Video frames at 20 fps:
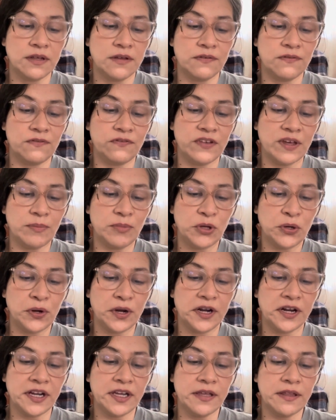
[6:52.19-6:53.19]

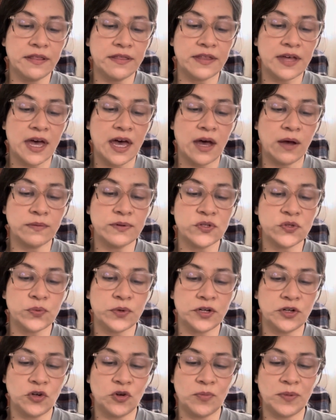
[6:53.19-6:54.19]
February, The House Where
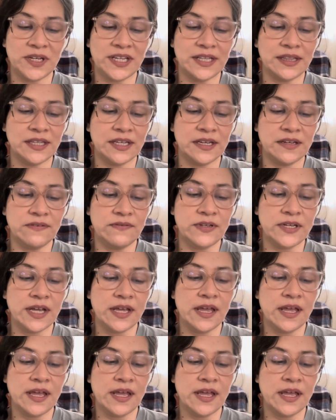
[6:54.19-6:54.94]
Nobody Lived.